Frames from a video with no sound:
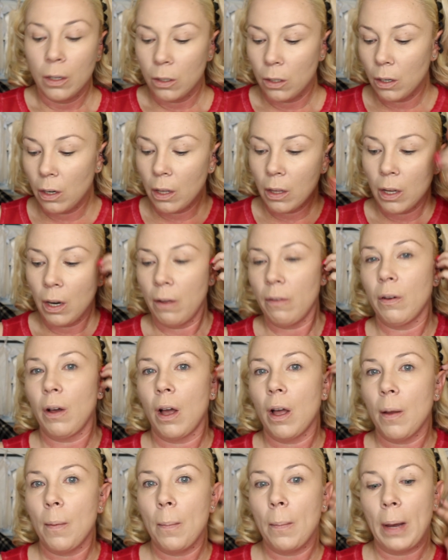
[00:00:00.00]
So now that I've
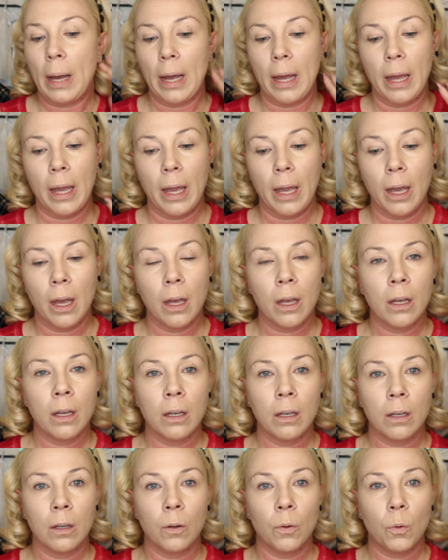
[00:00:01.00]
got my
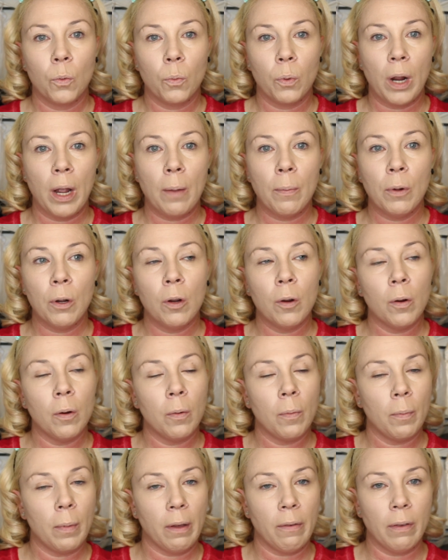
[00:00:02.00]
primer,
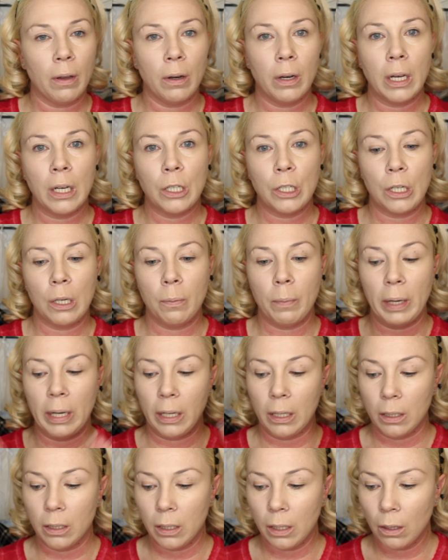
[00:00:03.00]
my foundation, my
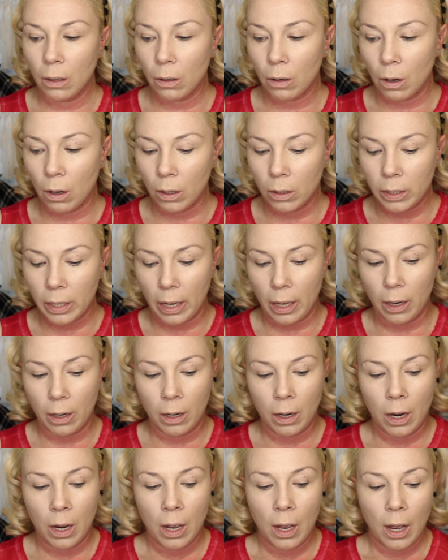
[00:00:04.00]
concealer all
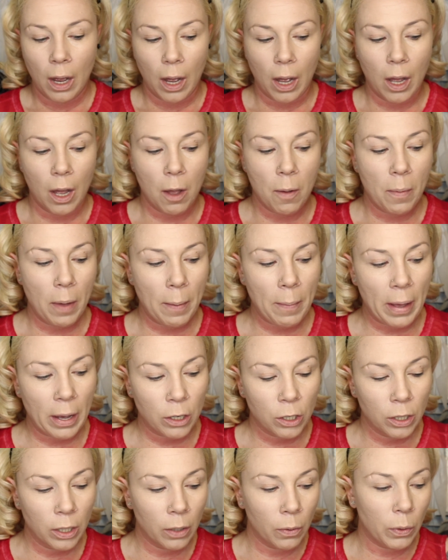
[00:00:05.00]
done, I'm
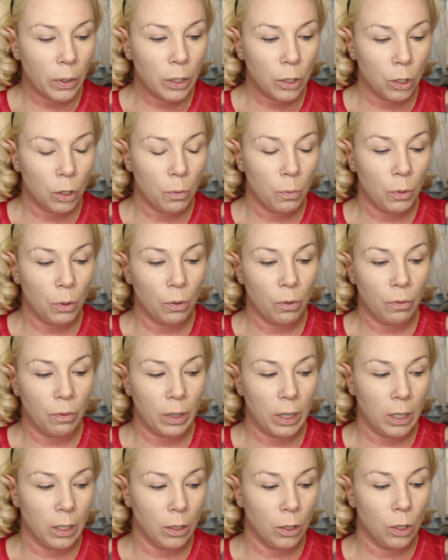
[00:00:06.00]
actually going to
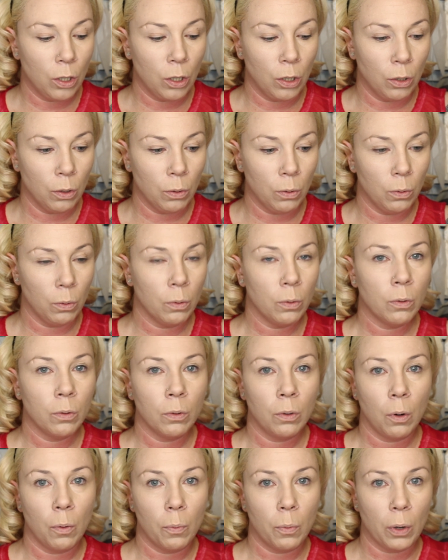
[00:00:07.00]
move into
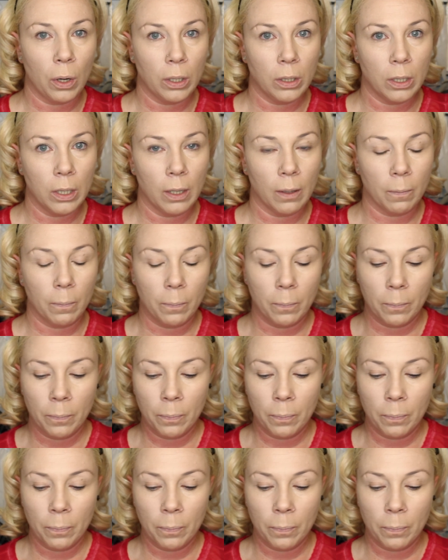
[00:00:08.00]
bronzing.